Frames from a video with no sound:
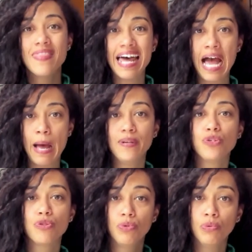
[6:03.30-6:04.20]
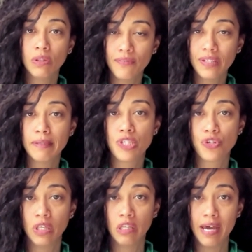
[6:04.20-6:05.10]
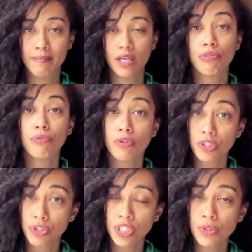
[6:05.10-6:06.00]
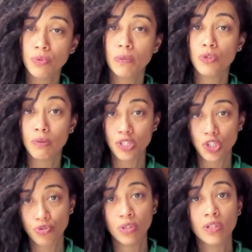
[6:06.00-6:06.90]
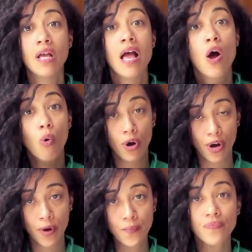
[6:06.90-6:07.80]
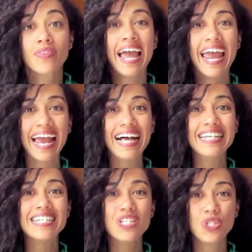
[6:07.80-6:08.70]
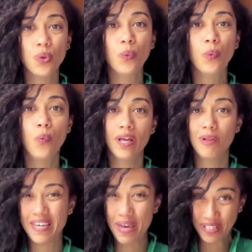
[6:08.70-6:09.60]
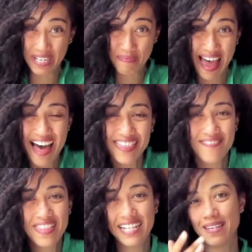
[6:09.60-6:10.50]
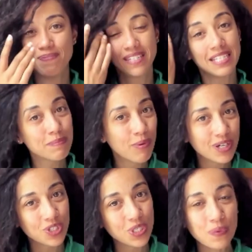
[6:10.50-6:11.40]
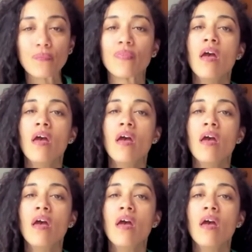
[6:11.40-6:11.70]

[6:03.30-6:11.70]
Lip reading: That happens through living in menstrual alignment, through nurturing your womb to menstrual order, and you will be able to take a bath if that's something that's important to you.